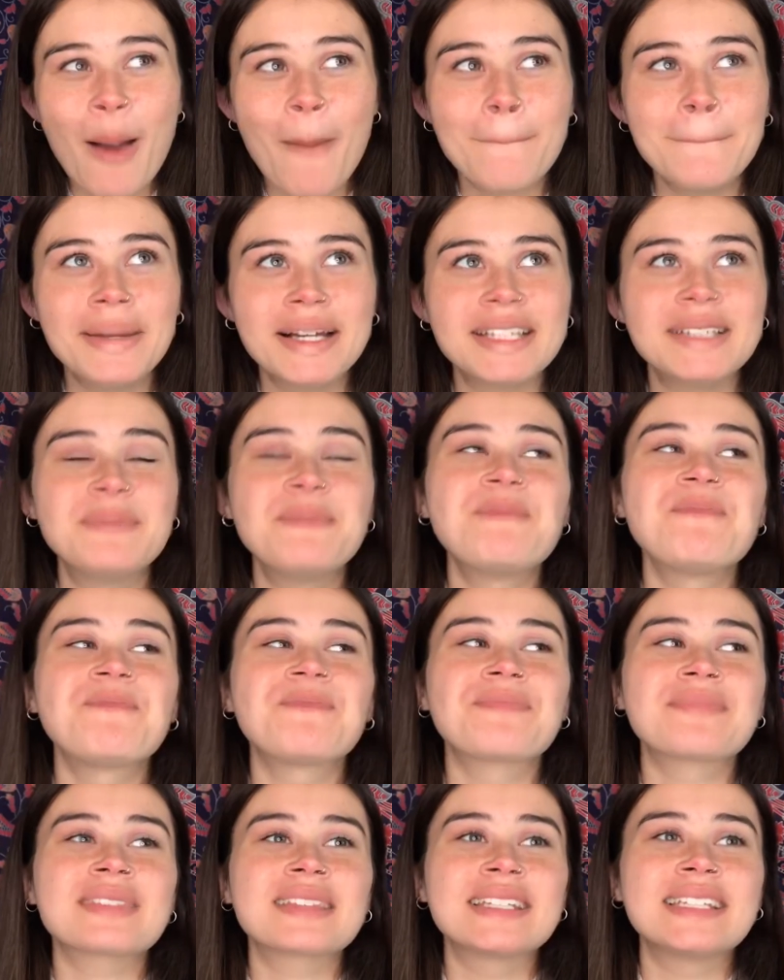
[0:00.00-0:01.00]
But
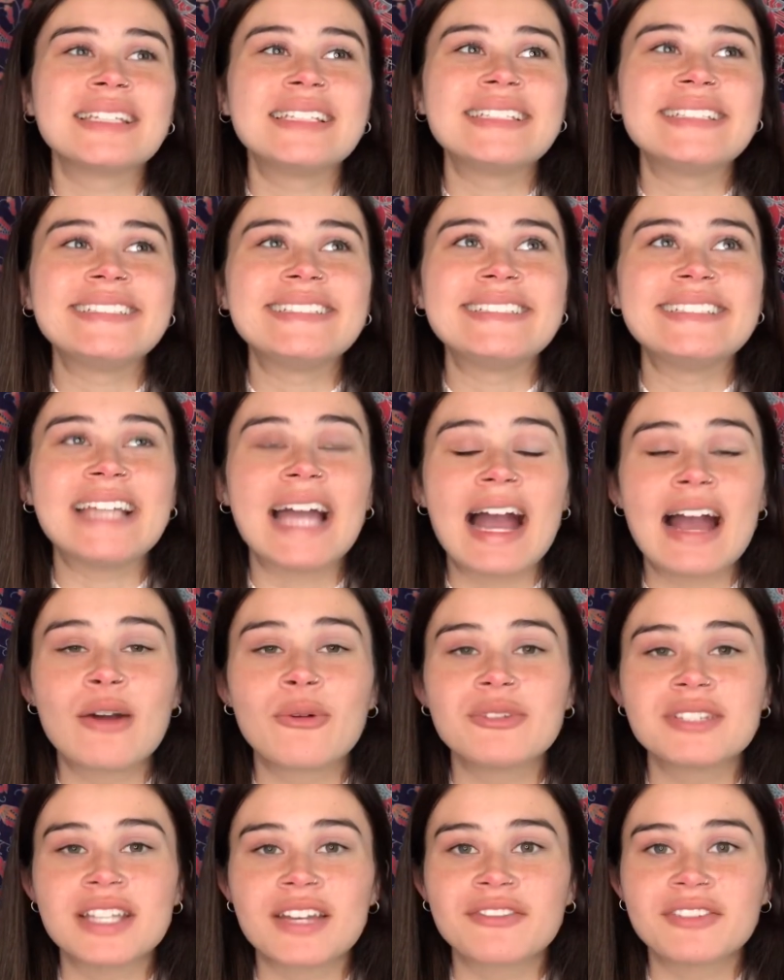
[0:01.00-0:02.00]
yeah, I
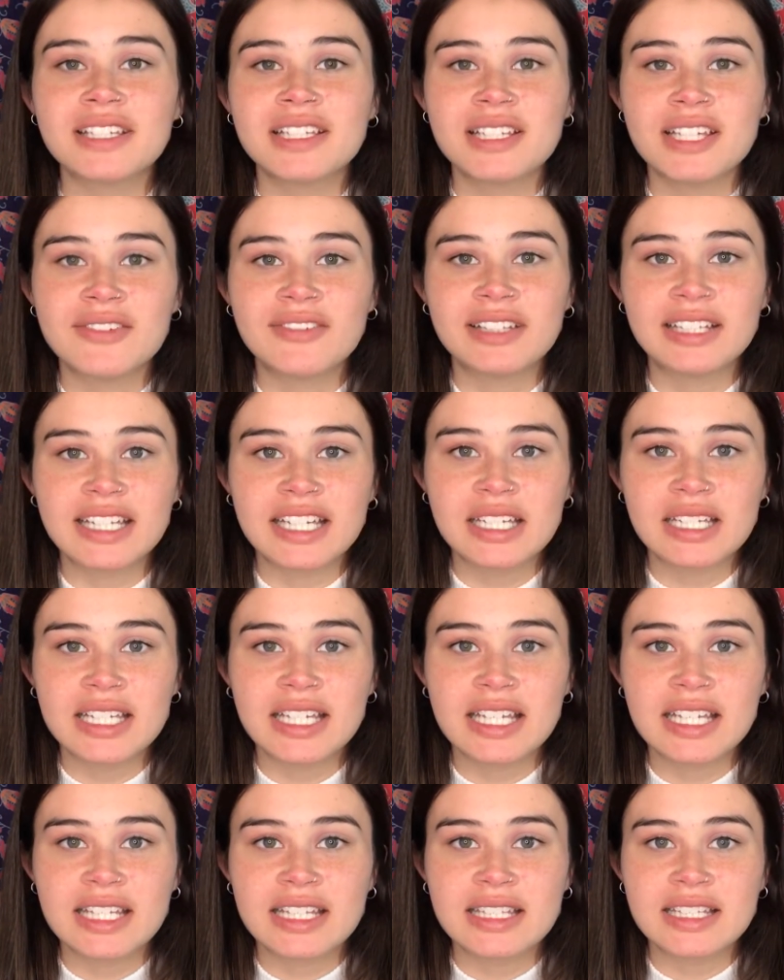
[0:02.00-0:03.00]
will definitely leave a link
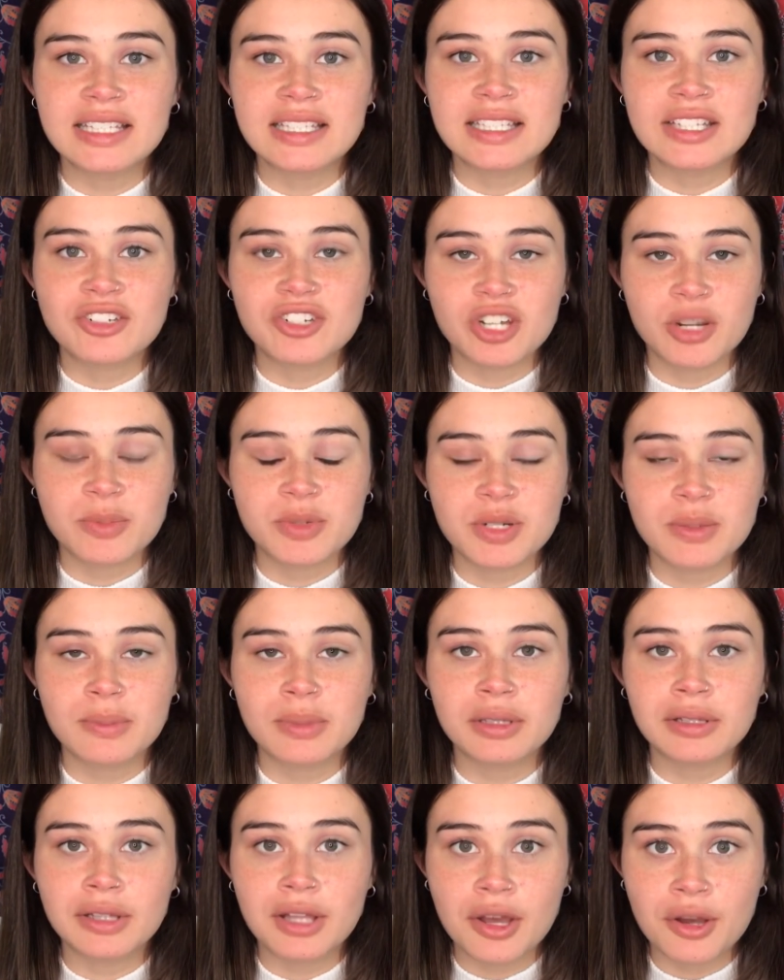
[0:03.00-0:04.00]
in the description
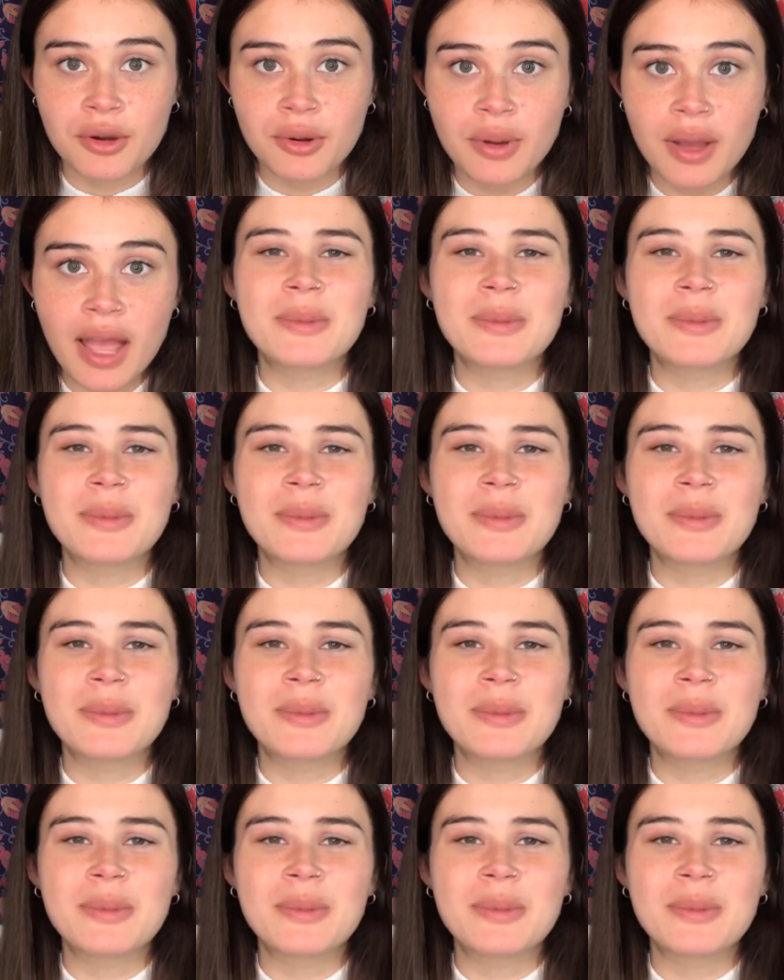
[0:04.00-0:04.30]
below.